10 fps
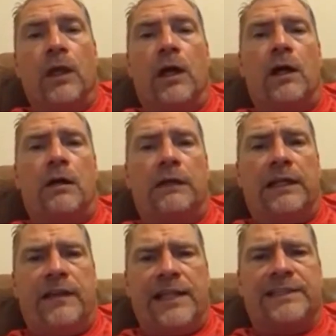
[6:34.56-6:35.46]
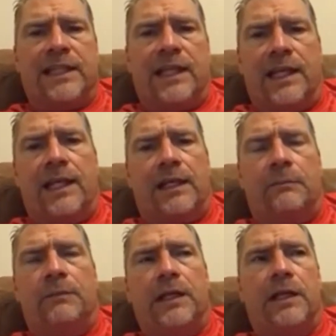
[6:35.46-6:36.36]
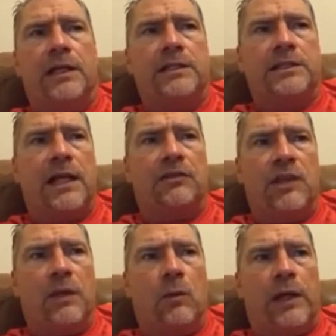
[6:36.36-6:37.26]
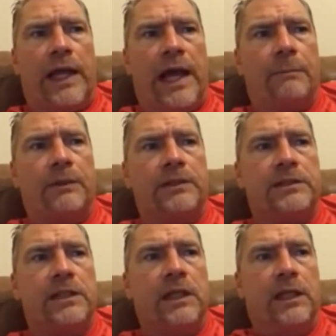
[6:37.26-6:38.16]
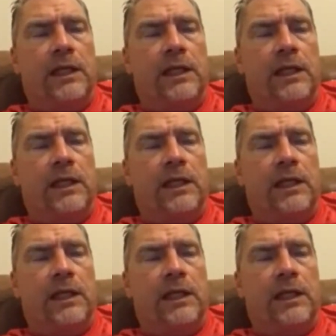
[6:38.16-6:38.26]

And that's a key, because I think what happens